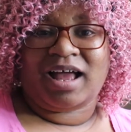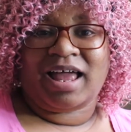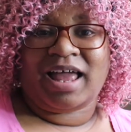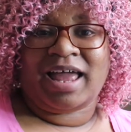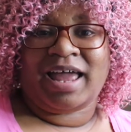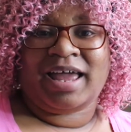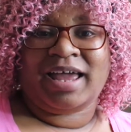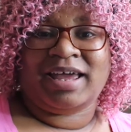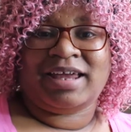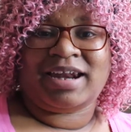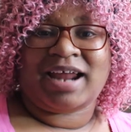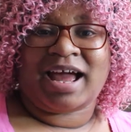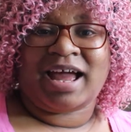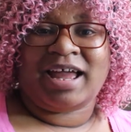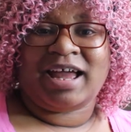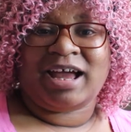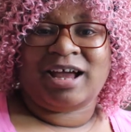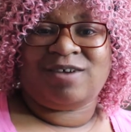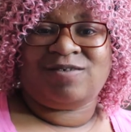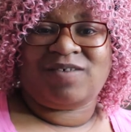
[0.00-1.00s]
And I
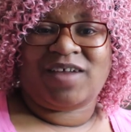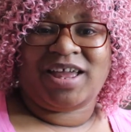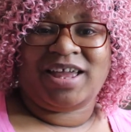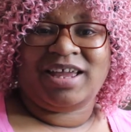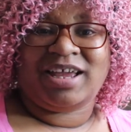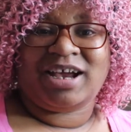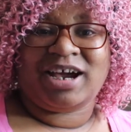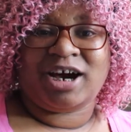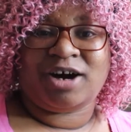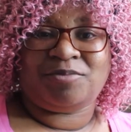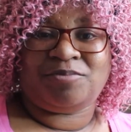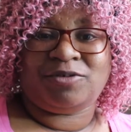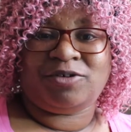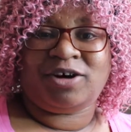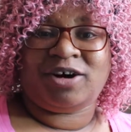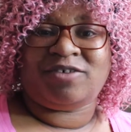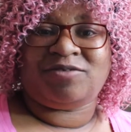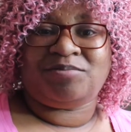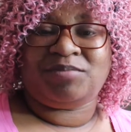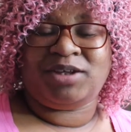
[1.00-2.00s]
have a
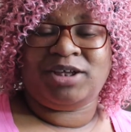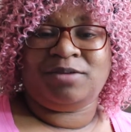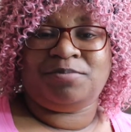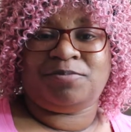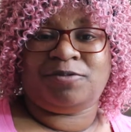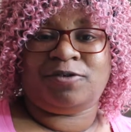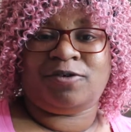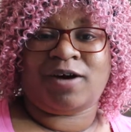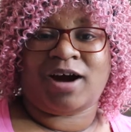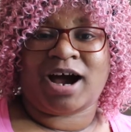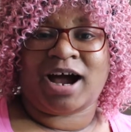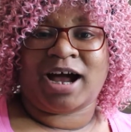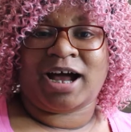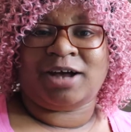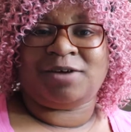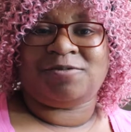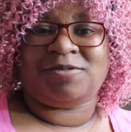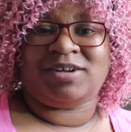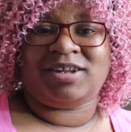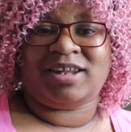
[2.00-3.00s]
couple of people
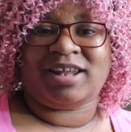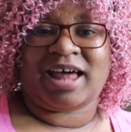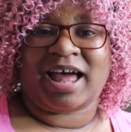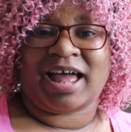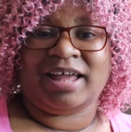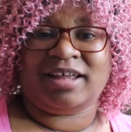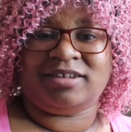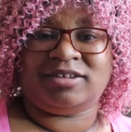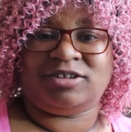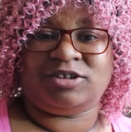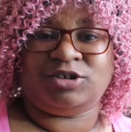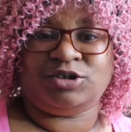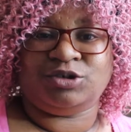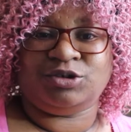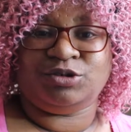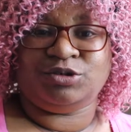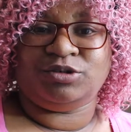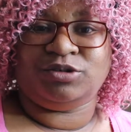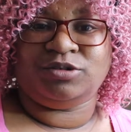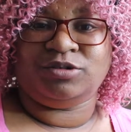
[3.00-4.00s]
I would like
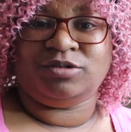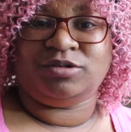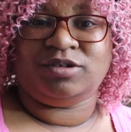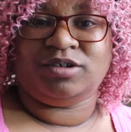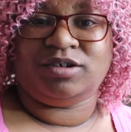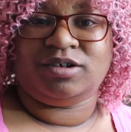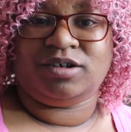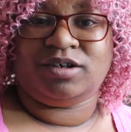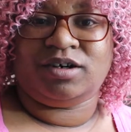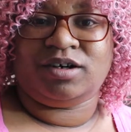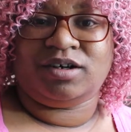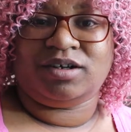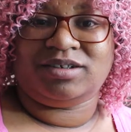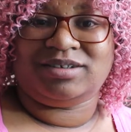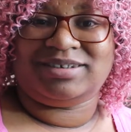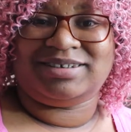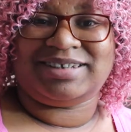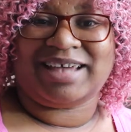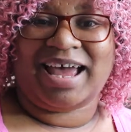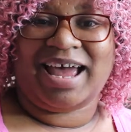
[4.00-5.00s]
to
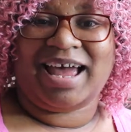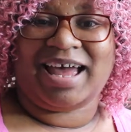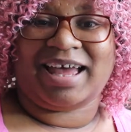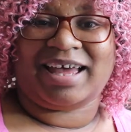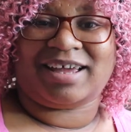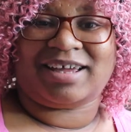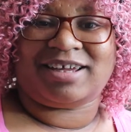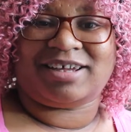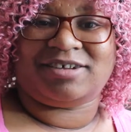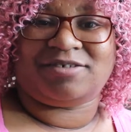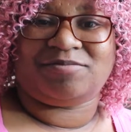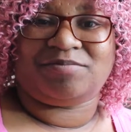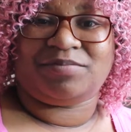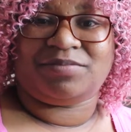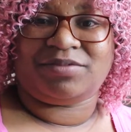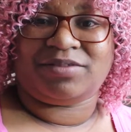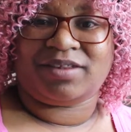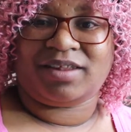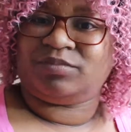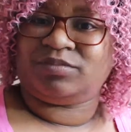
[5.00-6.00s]
tag.
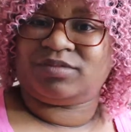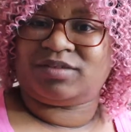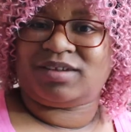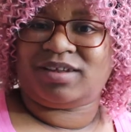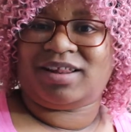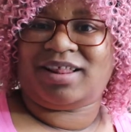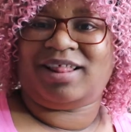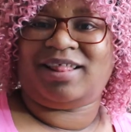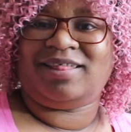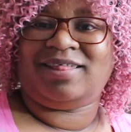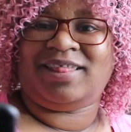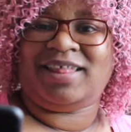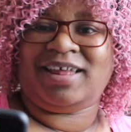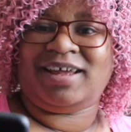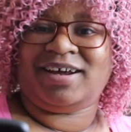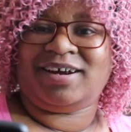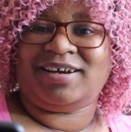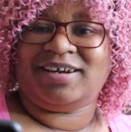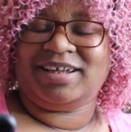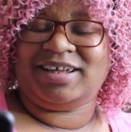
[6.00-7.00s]

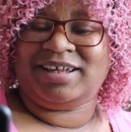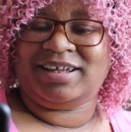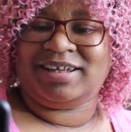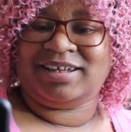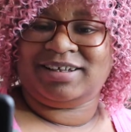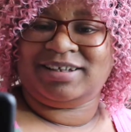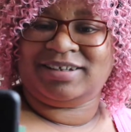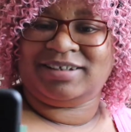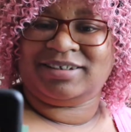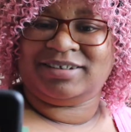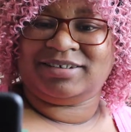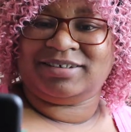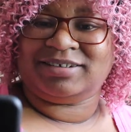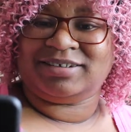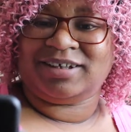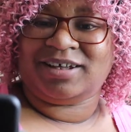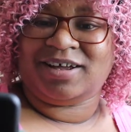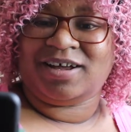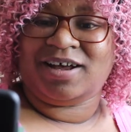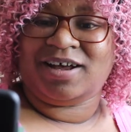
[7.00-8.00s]
There
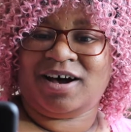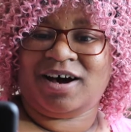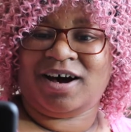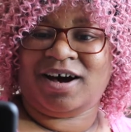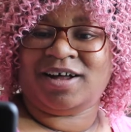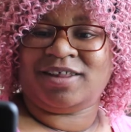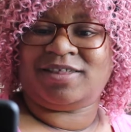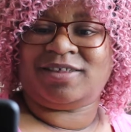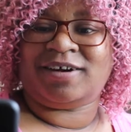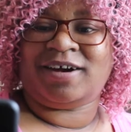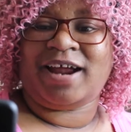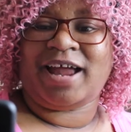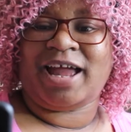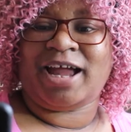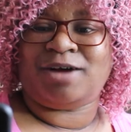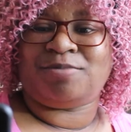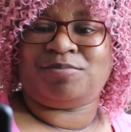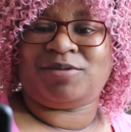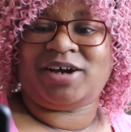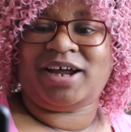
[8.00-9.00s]
is author
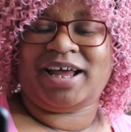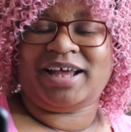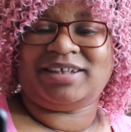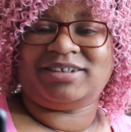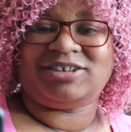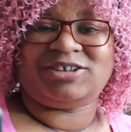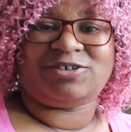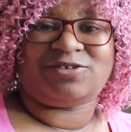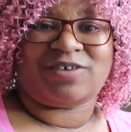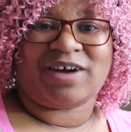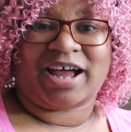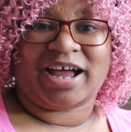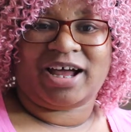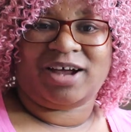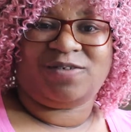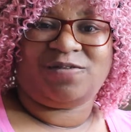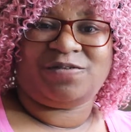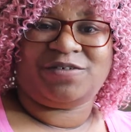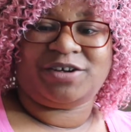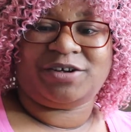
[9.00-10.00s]
Amber S.
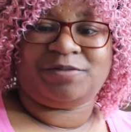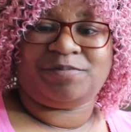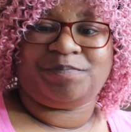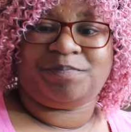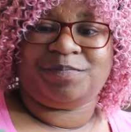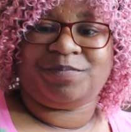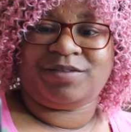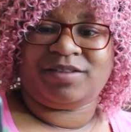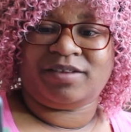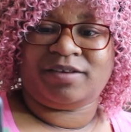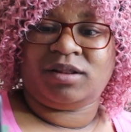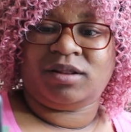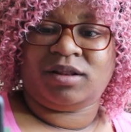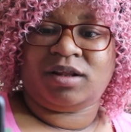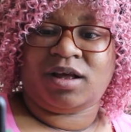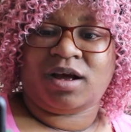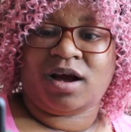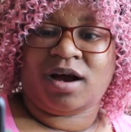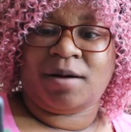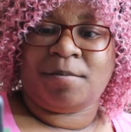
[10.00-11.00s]
Craft,
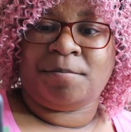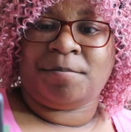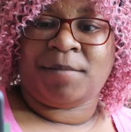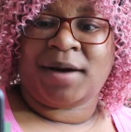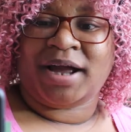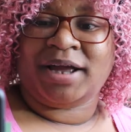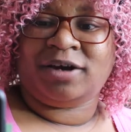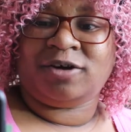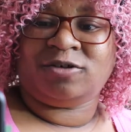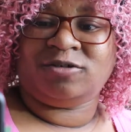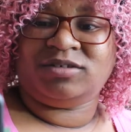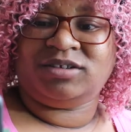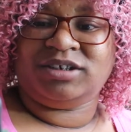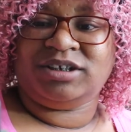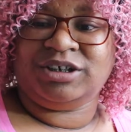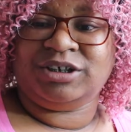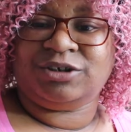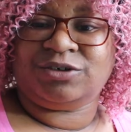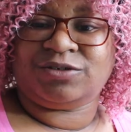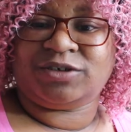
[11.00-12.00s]
Michael
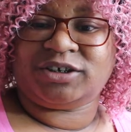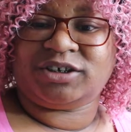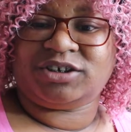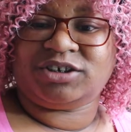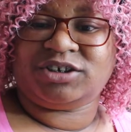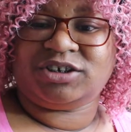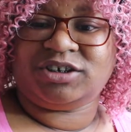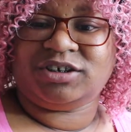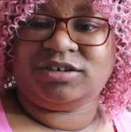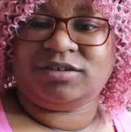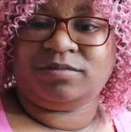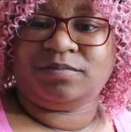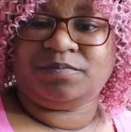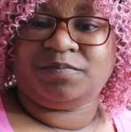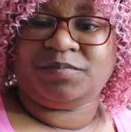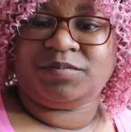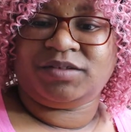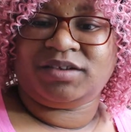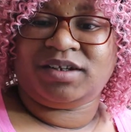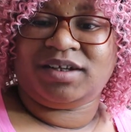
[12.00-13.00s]
T. Christen,
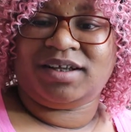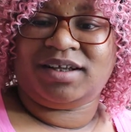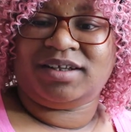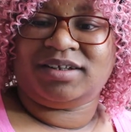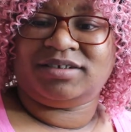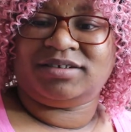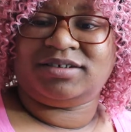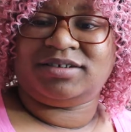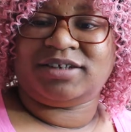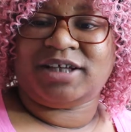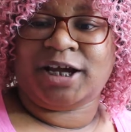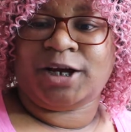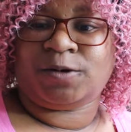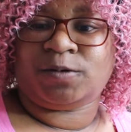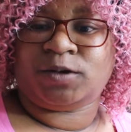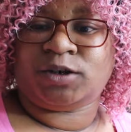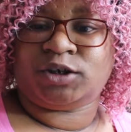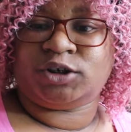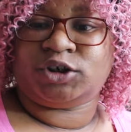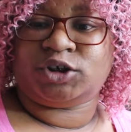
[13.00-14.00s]

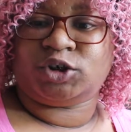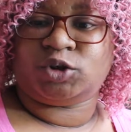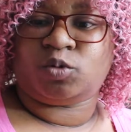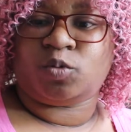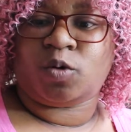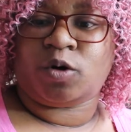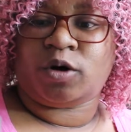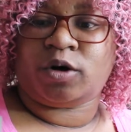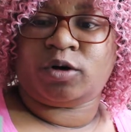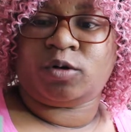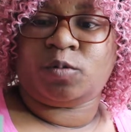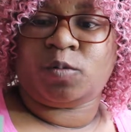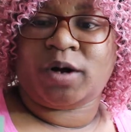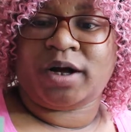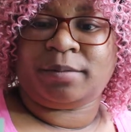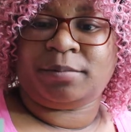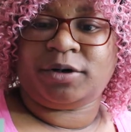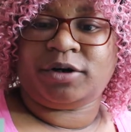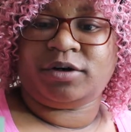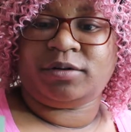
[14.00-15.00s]
Sarah
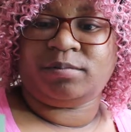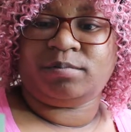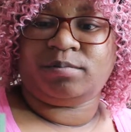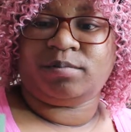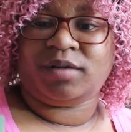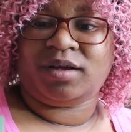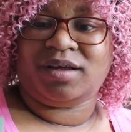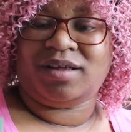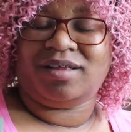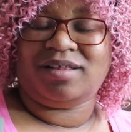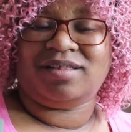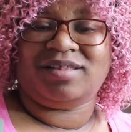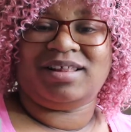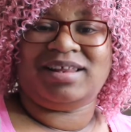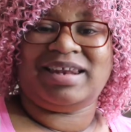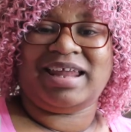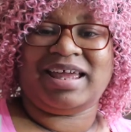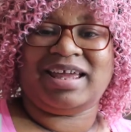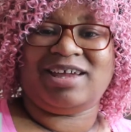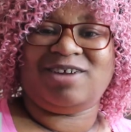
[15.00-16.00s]
Scharnwebber,
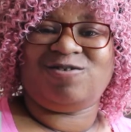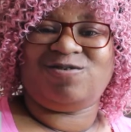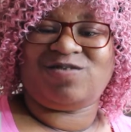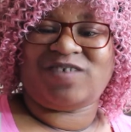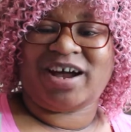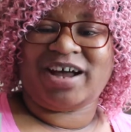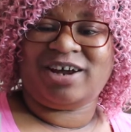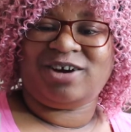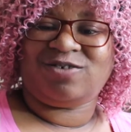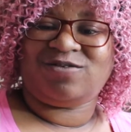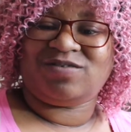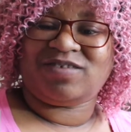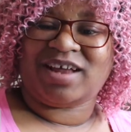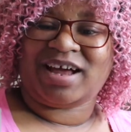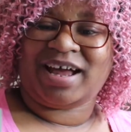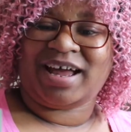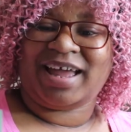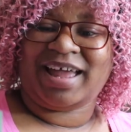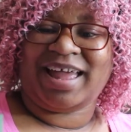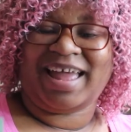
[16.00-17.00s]
The Naked
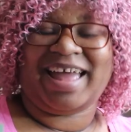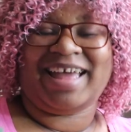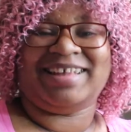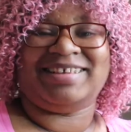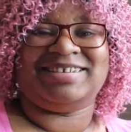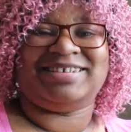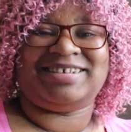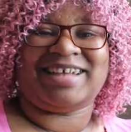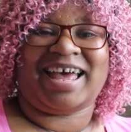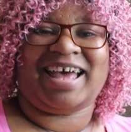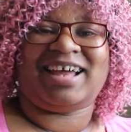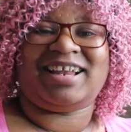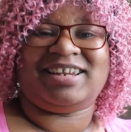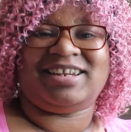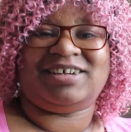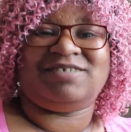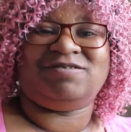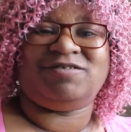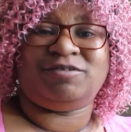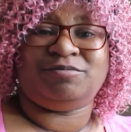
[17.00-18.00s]
Firefly, and Zaq
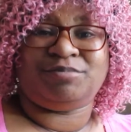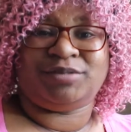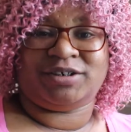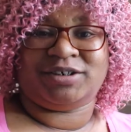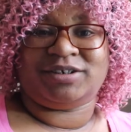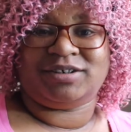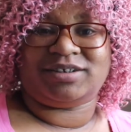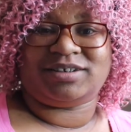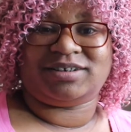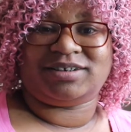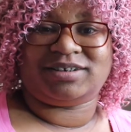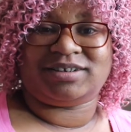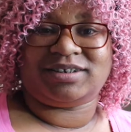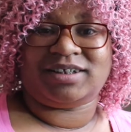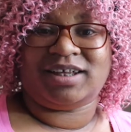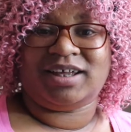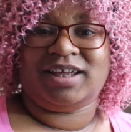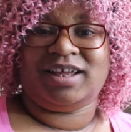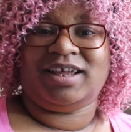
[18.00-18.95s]
Loves Books.